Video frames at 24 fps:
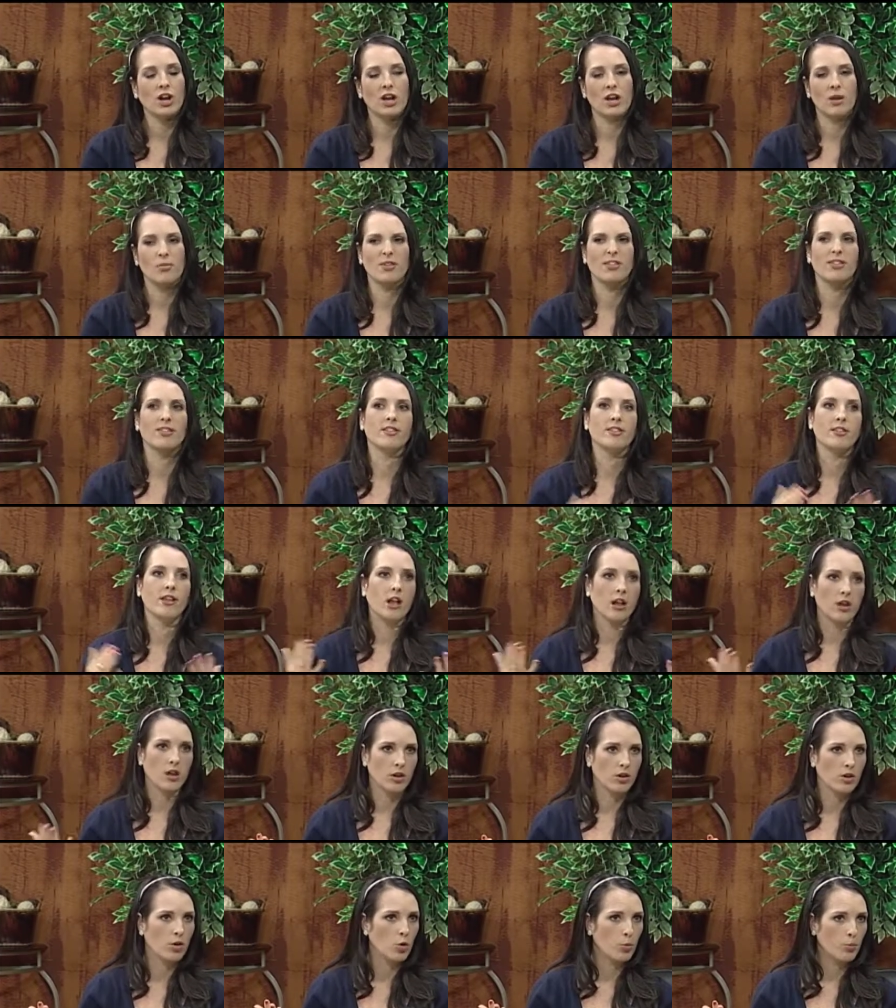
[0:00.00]
Um, this is not
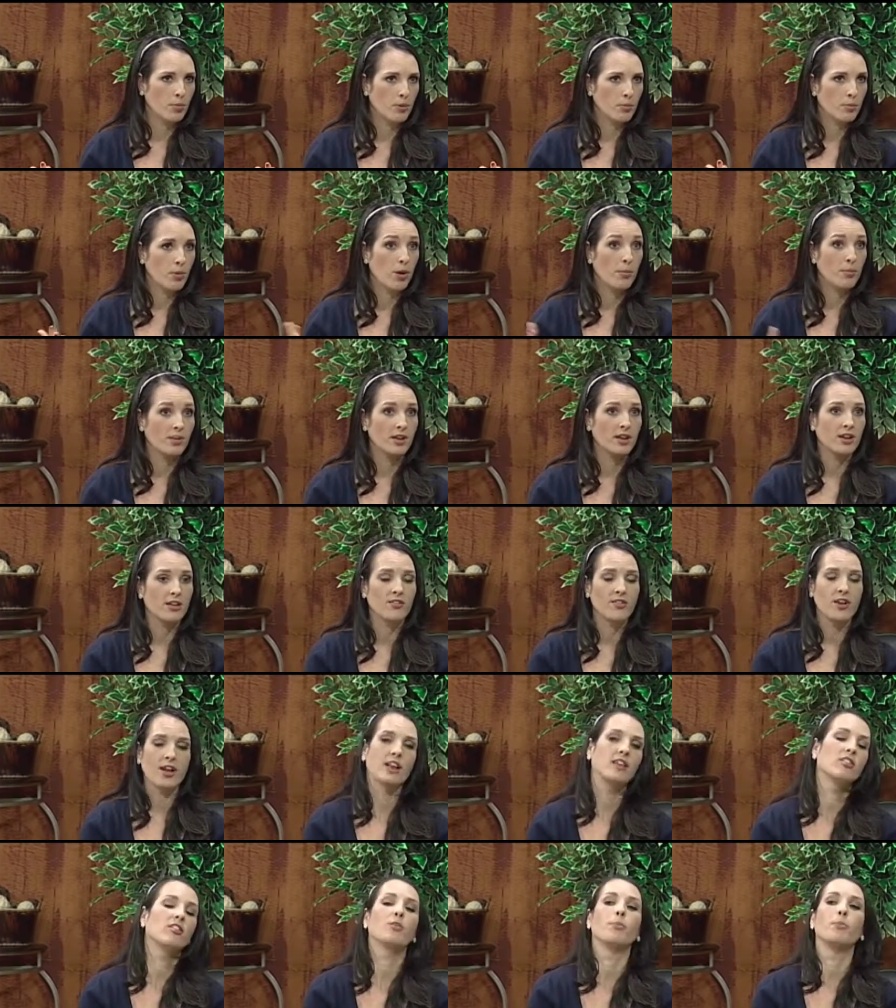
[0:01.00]
an open public
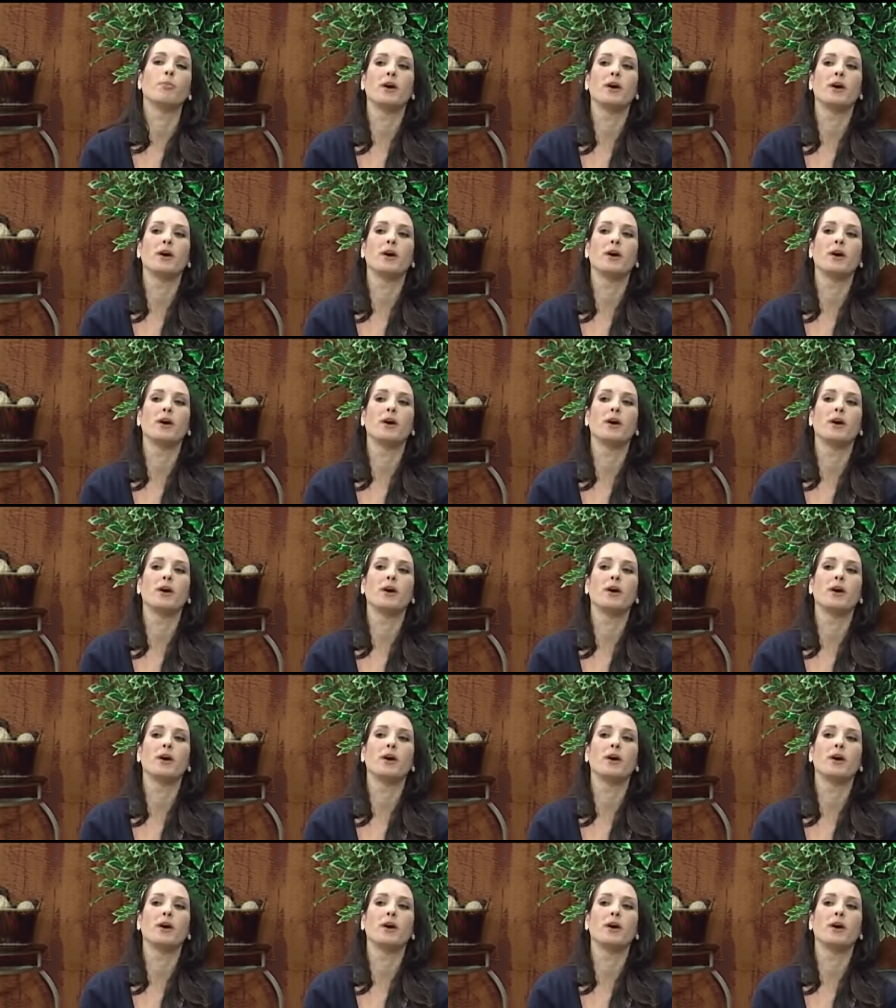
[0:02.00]
event,